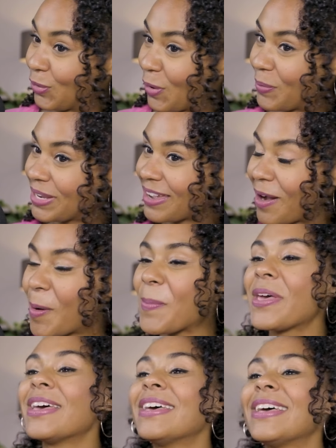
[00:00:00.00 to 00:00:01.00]
growing
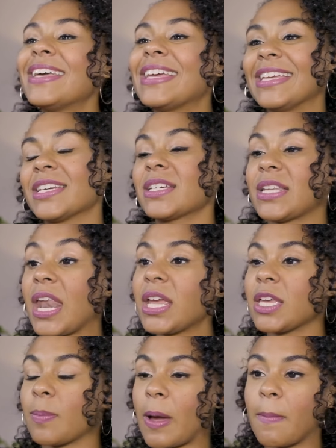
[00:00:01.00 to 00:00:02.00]
up, in
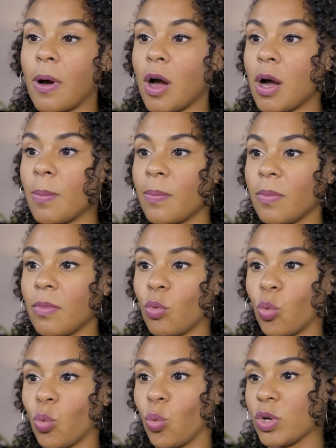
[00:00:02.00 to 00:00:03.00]
Connecticut, my mom
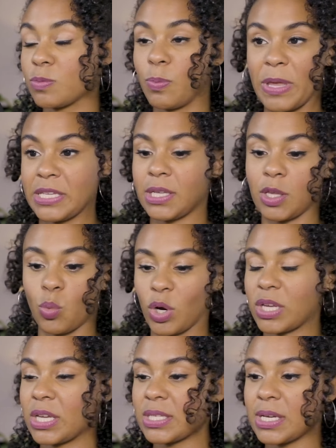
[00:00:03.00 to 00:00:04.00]
was basically
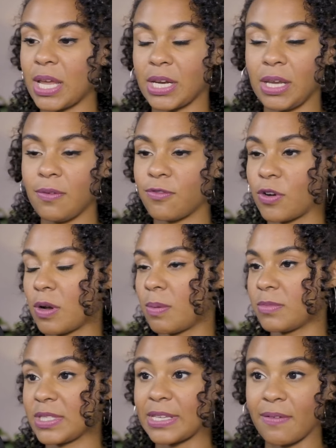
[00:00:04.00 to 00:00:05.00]
working as a nanny
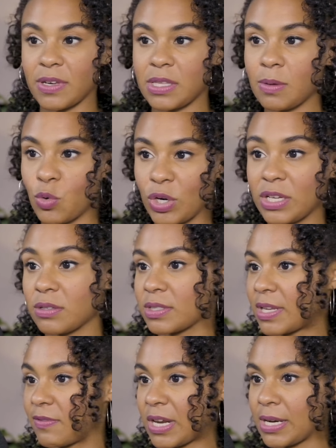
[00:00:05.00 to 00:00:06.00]
from seven in the morning till
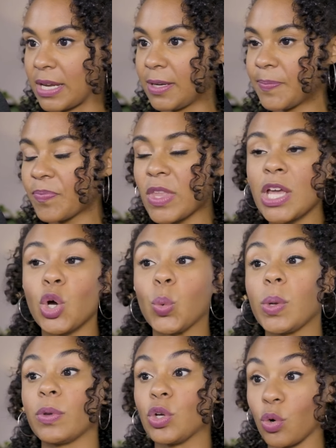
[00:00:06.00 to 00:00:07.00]
seven at night.
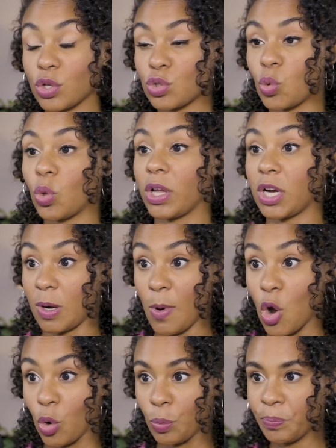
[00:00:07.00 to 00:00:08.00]
We would go to school and come
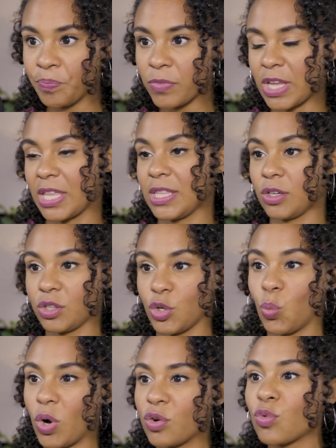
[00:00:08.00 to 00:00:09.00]
home. And the,
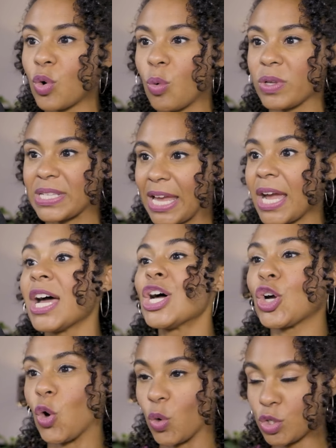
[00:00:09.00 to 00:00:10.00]
the one rule was like,
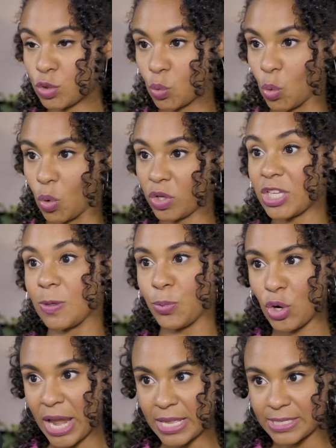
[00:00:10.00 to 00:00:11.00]
go to school, keep
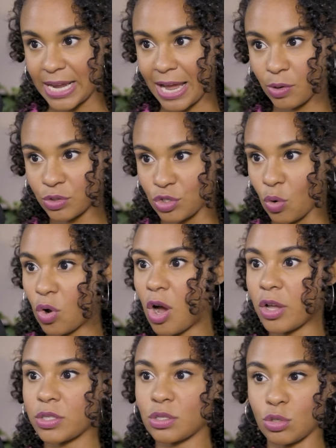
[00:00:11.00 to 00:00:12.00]
your head down, don't
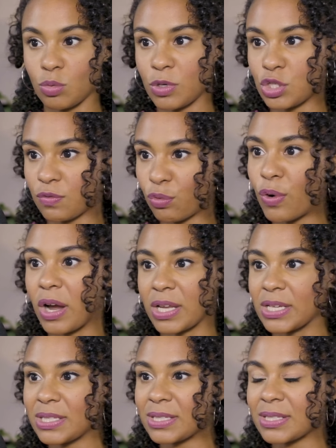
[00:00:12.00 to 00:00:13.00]
cause too much of a
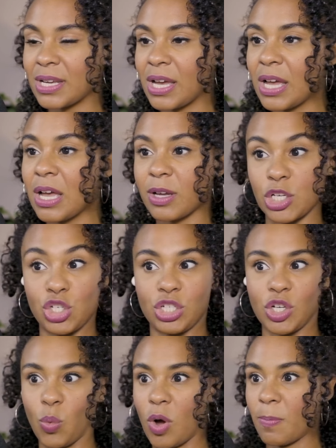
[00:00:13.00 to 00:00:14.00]
ruckus, because mm-hmm. mm -hmm. you
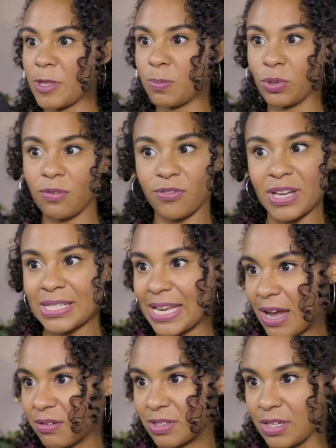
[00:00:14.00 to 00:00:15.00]
don't want people to find
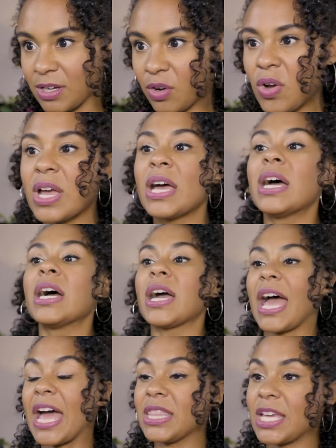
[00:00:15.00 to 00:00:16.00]
out, you know?
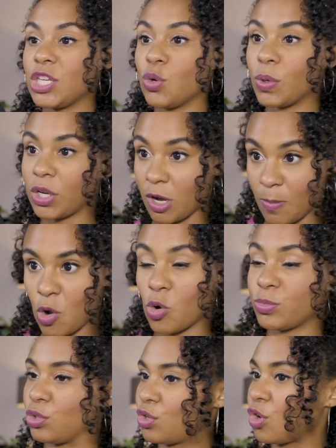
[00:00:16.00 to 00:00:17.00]
And then you would come
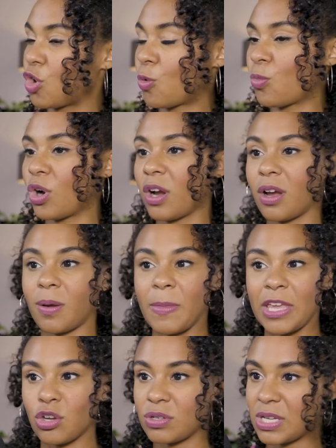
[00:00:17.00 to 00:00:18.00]
home, do your homework,
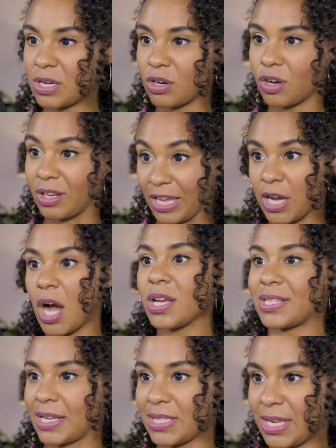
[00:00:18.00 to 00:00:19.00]
make your dinner, like
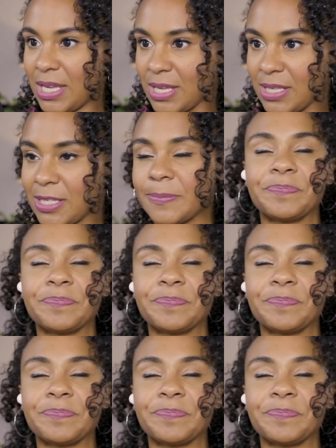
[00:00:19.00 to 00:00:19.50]
us as kids.